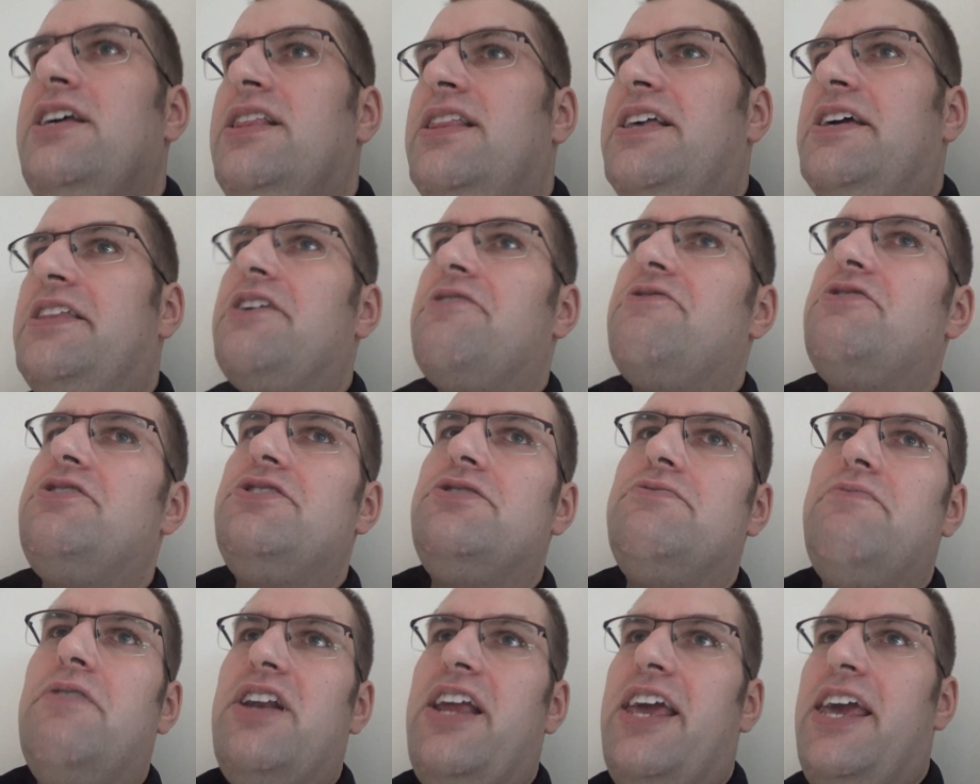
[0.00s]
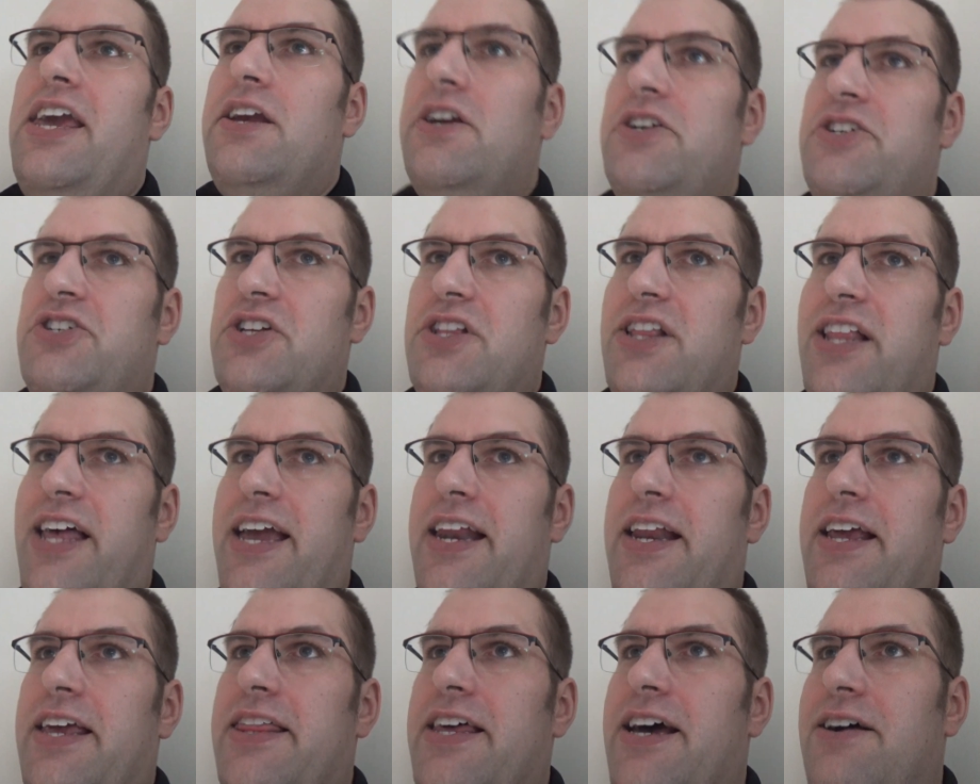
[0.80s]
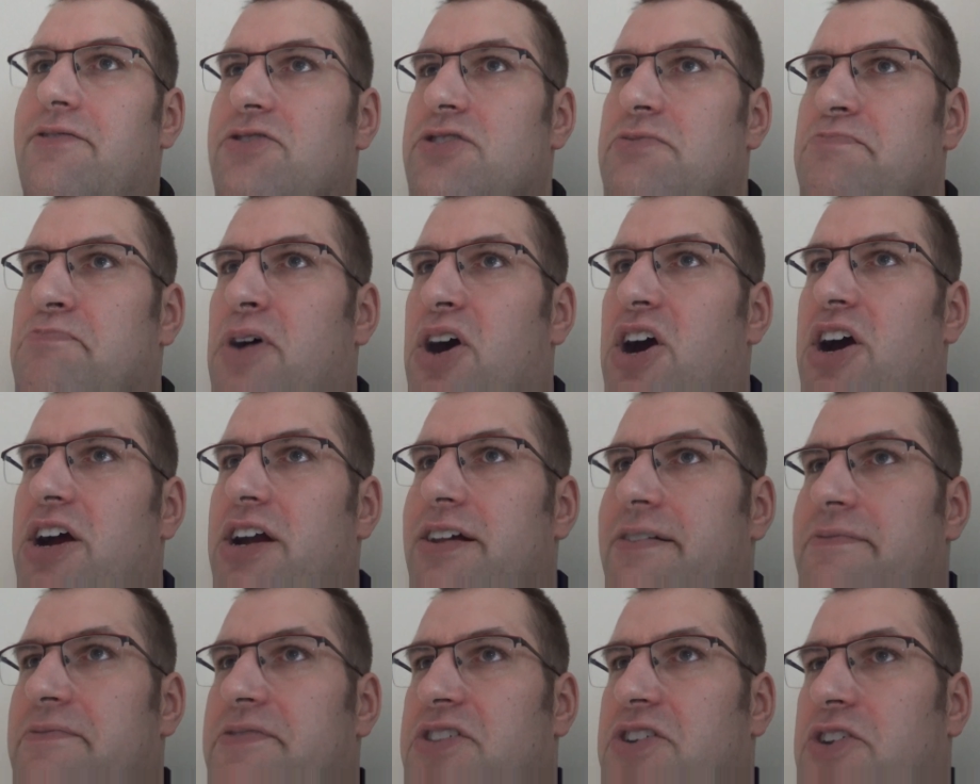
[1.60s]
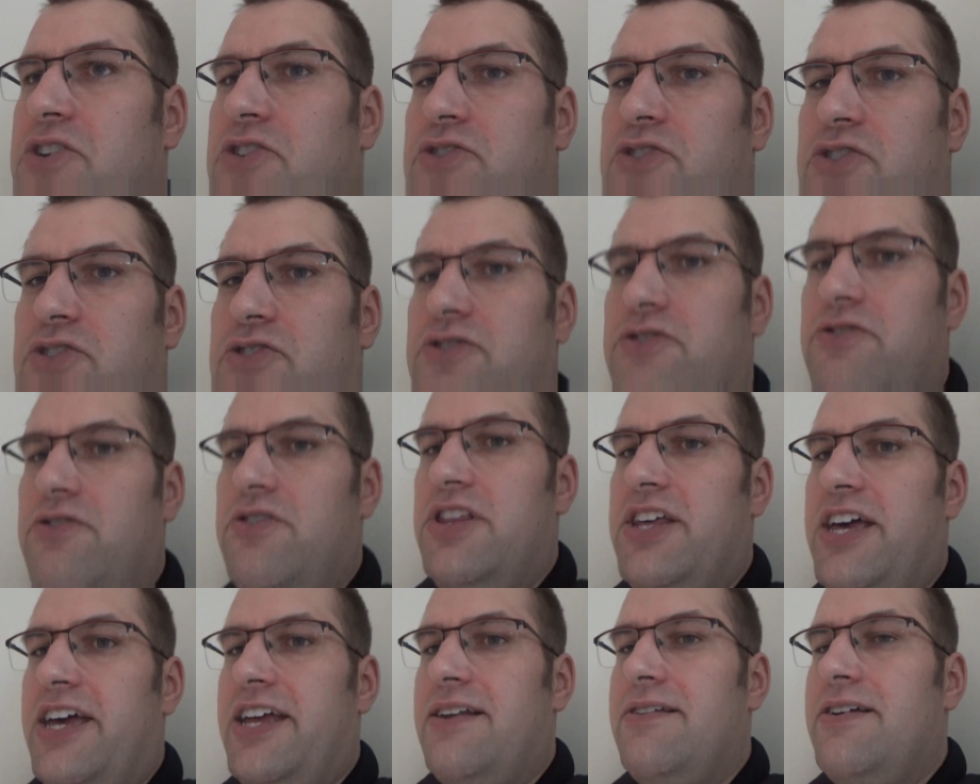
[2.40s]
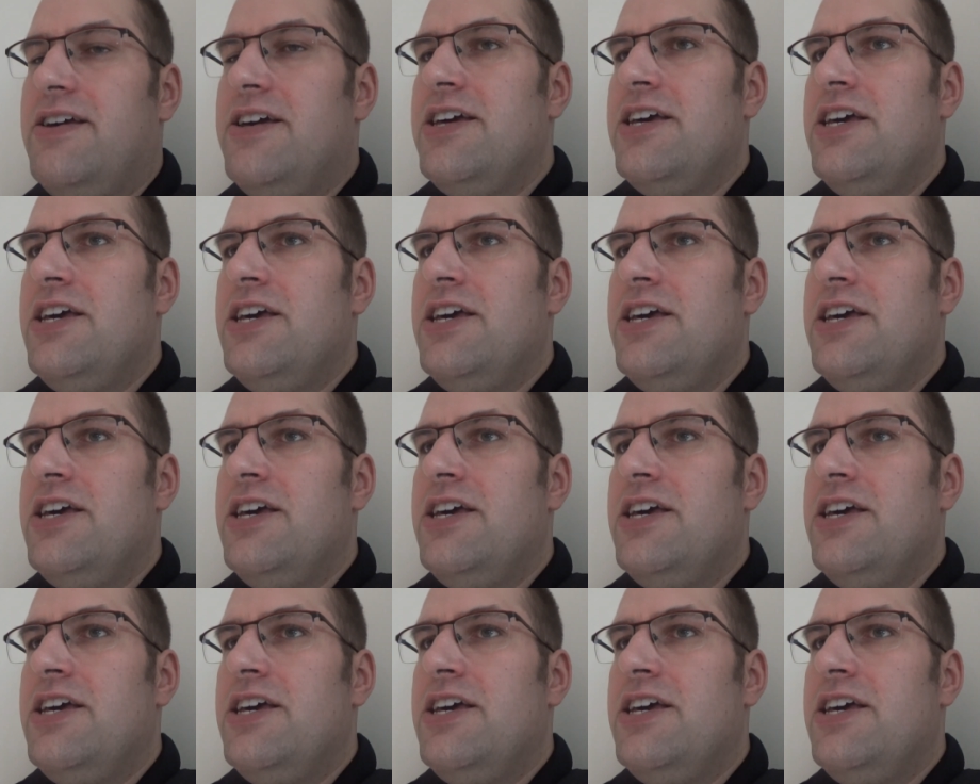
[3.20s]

Like there was this one Asian lady that was part of the crew that